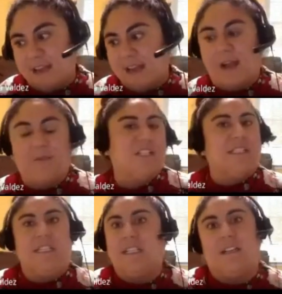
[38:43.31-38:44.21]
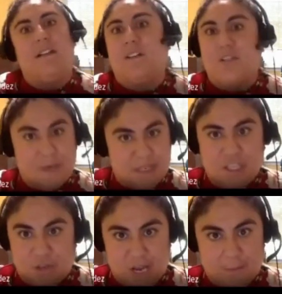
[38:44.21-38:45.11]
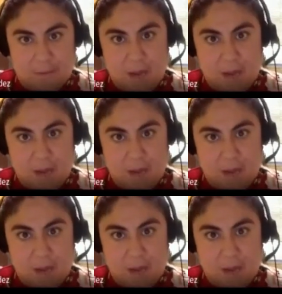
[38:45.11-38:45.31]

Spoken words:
and I just needed a little bit of tune-up.